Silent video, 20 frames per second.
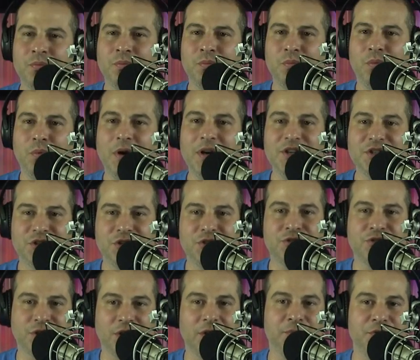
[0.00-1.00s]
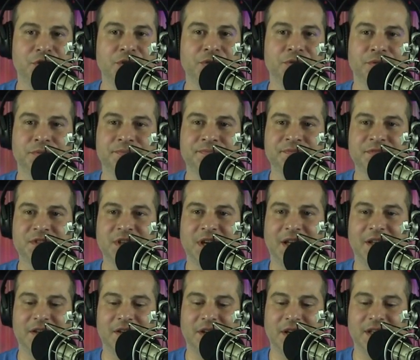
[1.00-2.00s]
what does your startup do,
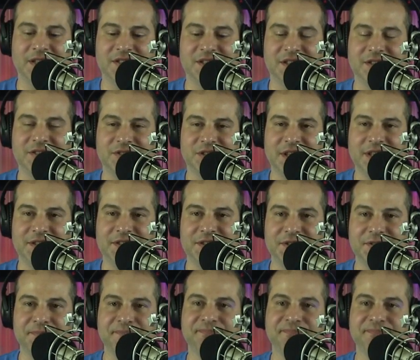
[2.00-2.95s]
Tyler? Uh, Signal Sciences.